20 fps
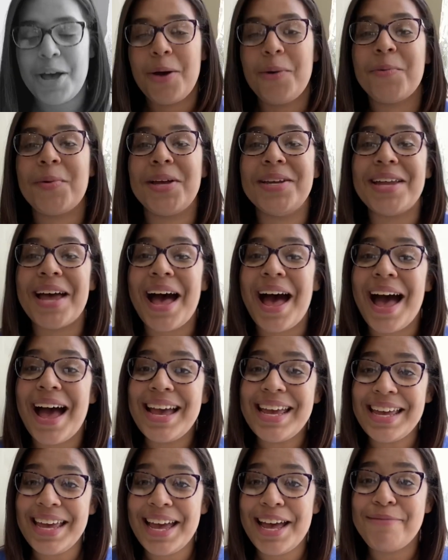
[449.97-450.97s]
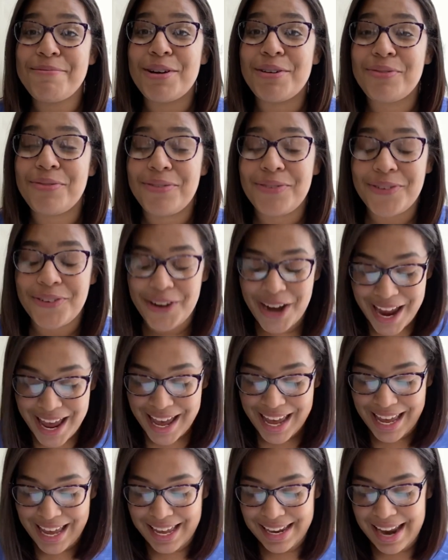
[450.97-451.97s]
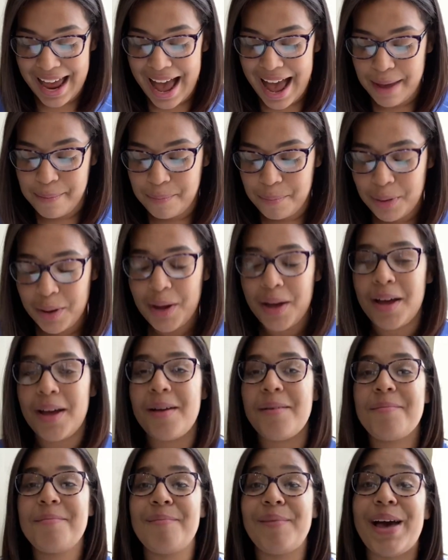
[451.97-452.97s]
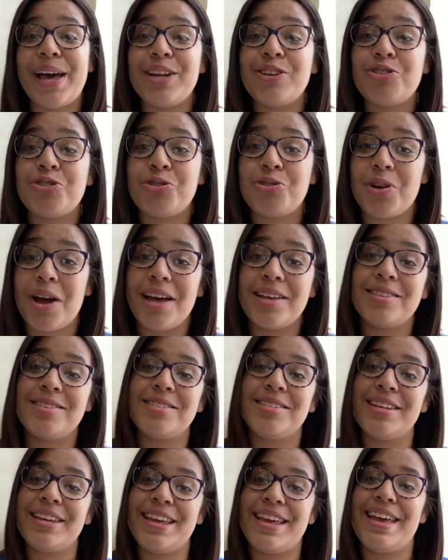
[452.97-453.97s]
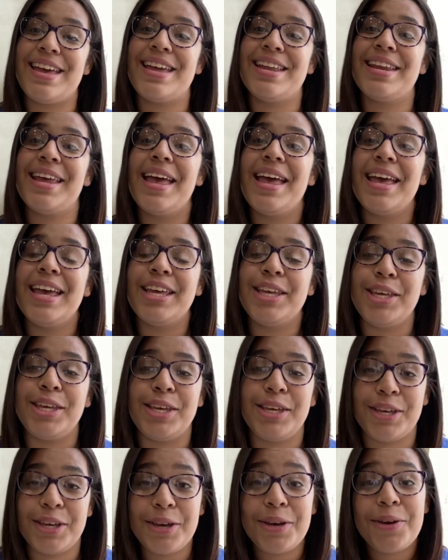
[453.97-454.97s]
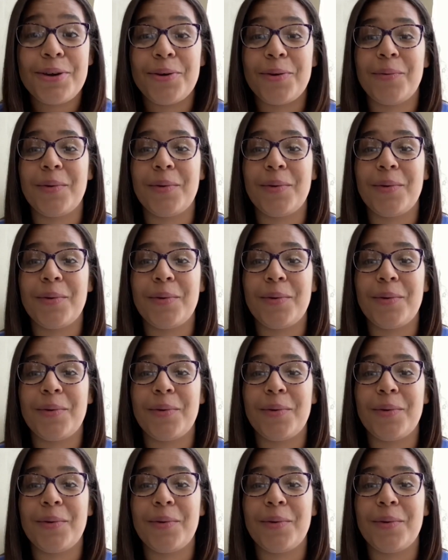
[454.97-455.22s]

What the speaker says: When I am afraid, I put my trust in you.